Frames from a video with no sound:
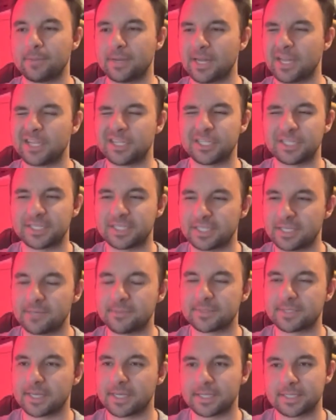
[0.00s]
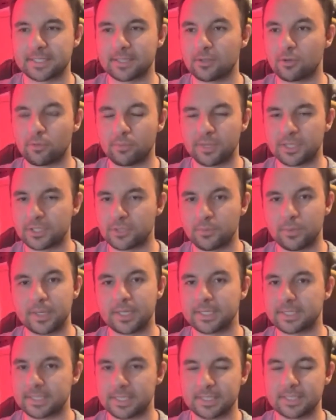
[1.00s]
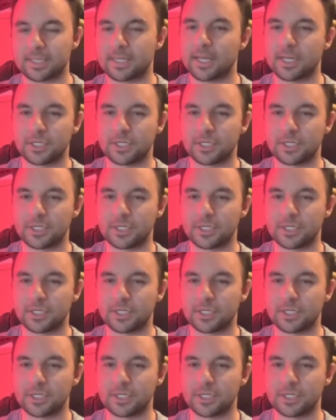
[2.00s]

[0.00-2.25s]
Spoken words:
but it just seems like it's a little bit too inconsistent.